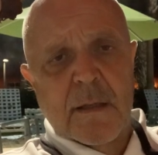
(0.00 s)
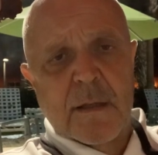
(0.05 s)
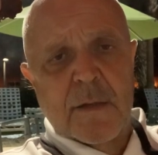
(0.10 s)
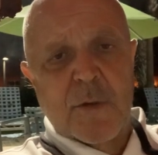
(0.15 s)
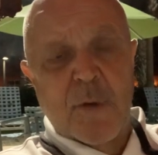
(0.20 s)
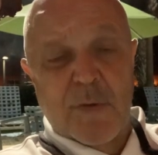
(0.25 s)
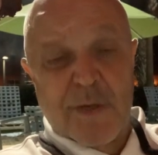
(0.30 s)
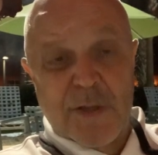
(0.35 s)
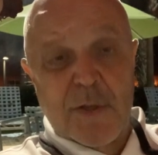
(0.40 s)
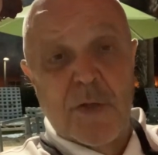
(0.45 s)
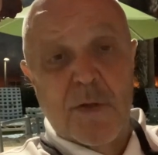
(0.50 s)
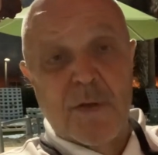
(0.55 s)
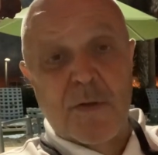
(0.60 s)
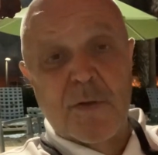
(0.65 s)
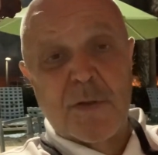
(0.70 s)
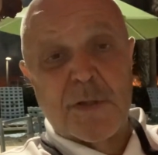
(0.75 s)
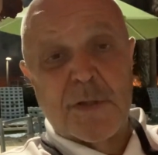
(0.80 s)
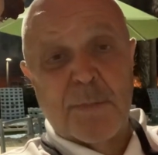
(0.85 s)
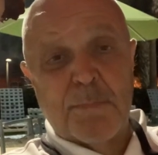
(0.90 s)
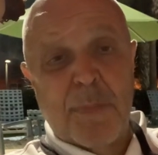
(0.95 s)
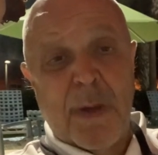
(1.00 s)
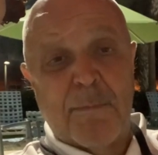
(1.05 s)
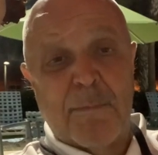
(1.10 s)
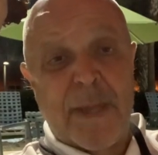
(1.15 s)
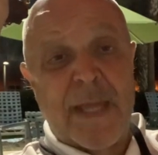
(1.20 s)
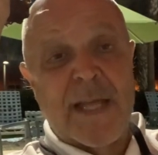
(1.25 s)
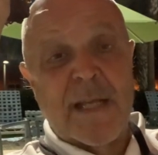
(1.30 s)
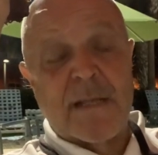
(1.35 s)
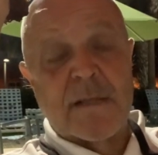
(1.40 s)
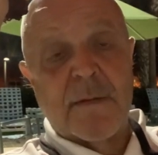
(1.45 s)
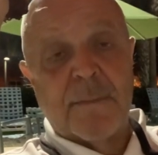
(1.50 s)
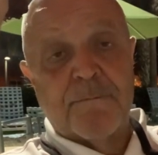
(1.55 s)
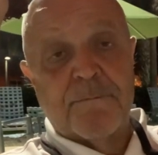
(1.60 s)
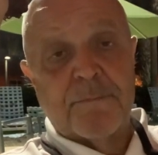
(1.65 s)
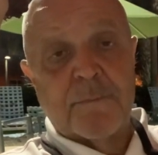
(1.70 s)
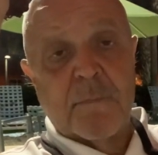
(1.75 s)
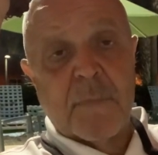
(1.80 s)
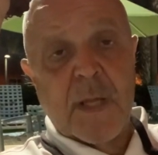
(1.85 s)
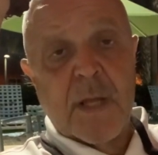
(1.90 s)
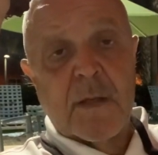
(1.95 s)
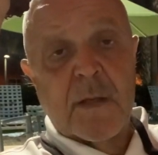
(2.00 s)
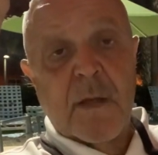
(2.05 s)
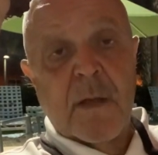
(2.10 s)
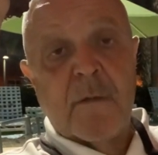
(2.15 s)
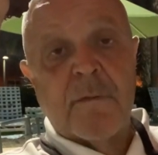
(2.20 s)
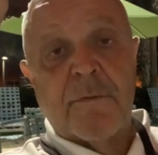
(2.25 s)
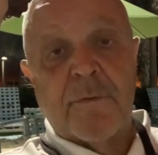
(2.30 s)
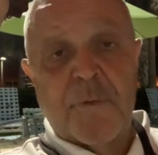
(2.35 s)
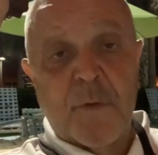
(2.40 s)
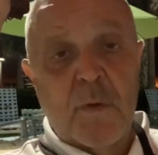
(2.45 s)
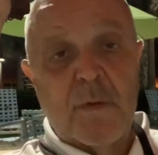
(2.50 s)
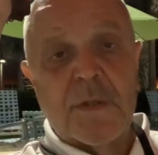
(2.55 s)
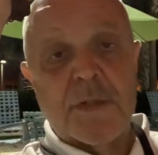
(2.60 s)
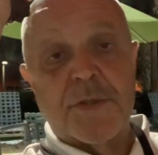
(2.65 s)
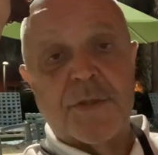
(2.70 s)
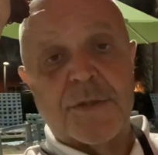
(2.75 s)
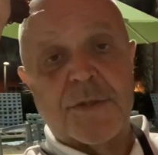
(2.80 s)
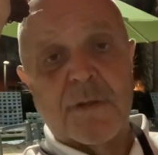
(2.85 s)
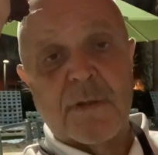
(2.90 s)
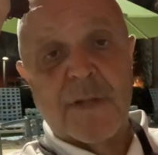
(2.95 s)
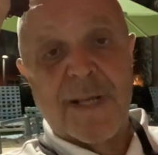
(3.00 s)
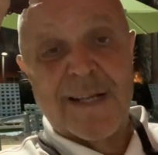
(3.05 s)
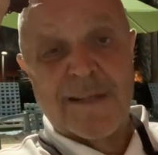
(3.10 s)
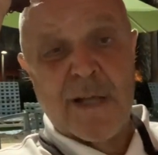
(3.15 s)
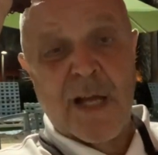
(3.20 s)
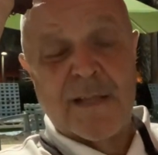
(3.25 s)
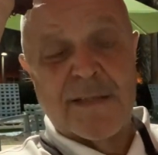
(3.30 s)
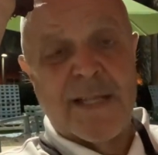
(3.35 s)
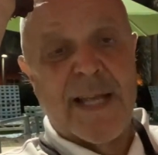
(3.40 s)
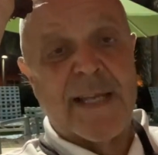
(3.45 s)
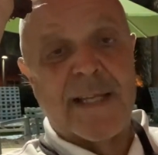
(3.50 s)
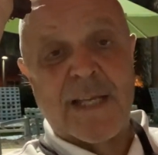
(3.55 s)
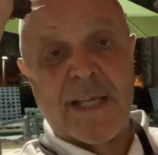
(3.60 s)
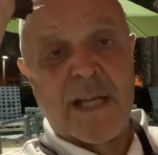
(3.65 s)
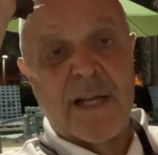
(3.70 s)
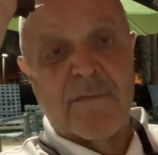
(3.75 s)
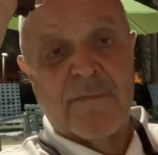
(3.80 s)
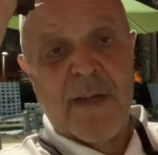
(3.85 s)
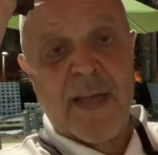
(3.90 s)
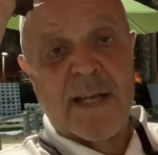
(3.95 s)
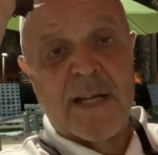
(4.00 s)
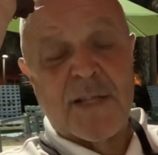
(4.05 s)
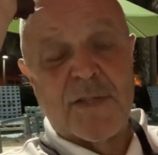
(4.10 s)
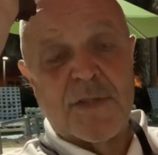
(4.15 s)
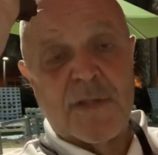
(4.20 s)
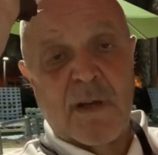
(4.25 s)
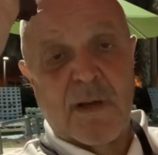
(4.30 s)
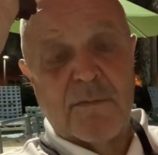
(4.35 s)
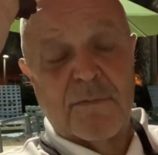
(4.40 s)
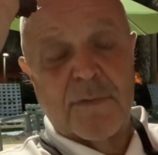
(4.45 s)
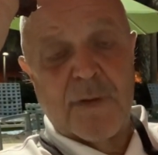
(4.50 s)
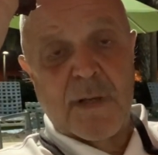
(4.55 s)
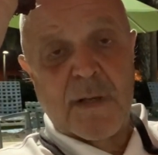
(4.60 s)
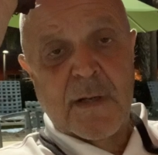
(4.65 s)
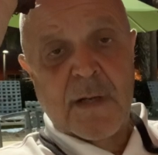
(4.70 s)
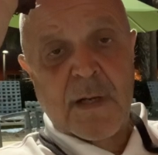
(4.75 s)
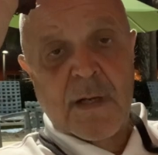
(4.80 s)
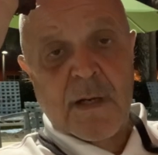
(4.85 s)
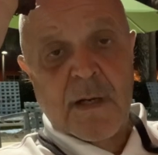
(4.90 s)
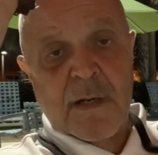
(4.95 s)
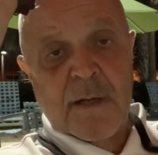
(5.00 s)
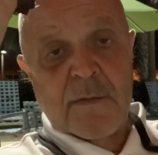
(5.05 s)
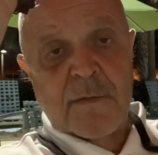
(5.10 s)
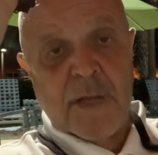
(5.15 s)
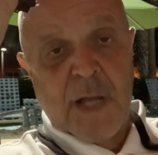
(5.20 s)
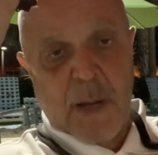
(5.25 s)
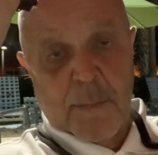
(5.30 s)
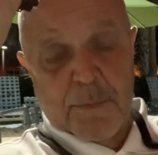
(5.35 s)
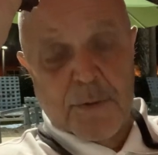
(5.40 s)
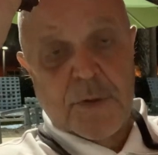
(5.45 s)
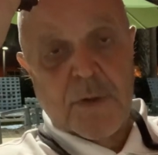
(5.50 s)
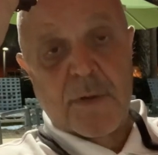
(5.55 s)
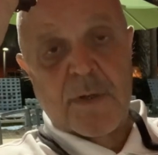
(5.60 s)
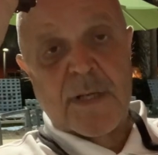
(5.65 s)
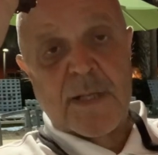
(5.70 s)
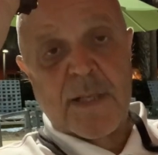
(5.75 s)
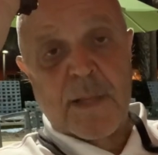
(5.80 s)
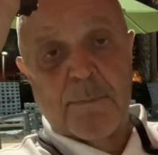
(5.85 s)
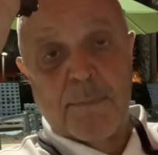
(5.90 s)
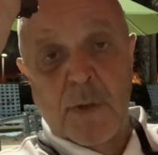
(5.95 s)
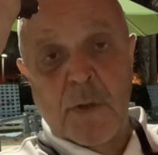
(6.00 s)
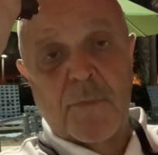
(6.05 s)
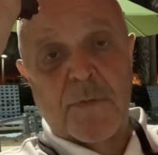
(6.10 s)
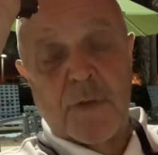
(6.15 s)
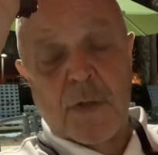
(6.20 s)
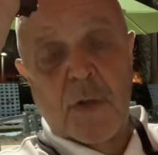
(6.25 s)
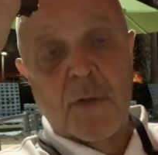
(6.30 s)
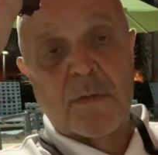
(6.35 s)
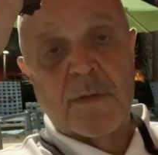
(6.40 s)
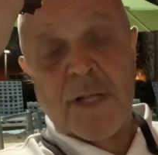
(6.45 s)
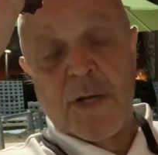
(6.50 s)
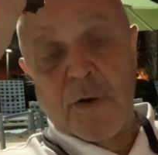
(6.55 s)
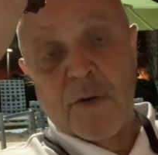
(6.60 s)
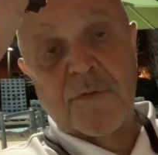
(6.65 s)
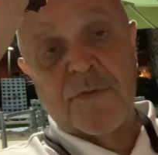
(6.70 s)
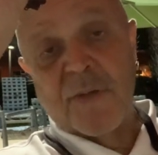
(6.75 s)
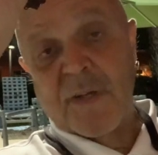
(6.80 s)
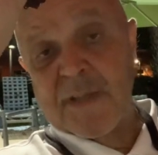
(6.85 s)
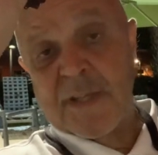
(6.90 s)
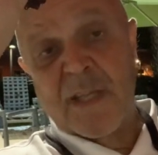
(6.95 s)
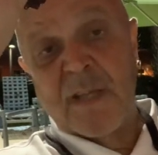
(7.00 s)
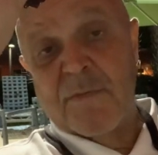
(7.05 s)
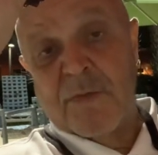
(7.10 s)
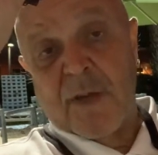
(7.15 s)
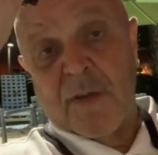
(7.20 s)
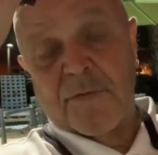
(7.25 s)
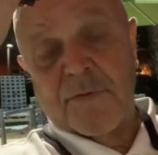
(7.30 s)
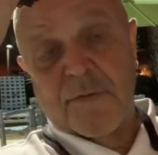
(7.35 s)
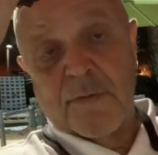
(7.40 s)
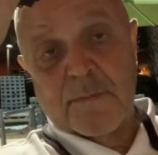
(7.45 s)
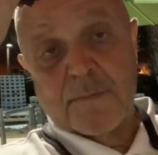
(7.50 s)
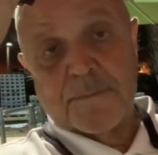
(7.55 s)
You can lose by being foolish and not taking advantage of the opportunity that Bill Falloon and Ursula give us.